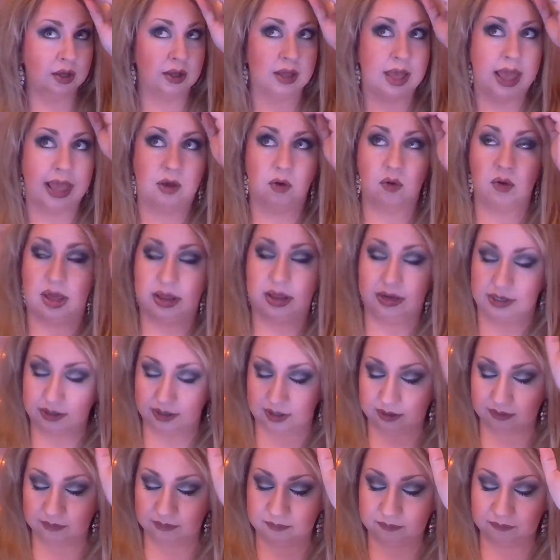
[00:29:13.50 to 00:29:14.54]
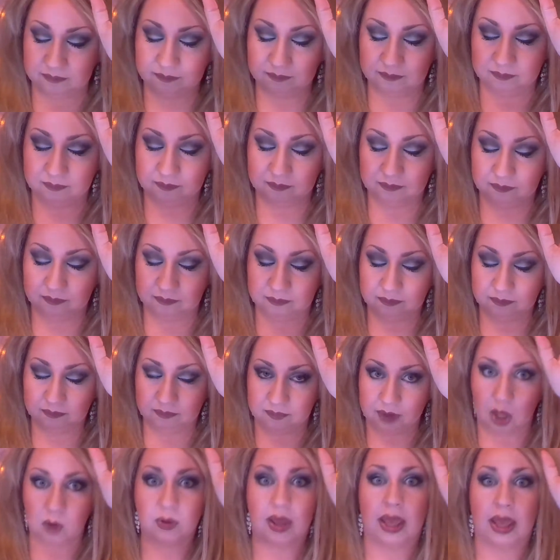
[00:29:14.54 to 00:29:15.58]
hang on, I need to,
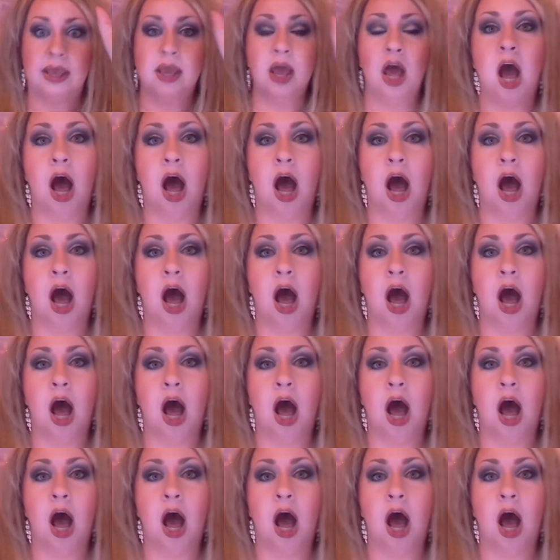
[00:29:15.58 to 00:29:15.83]
okay,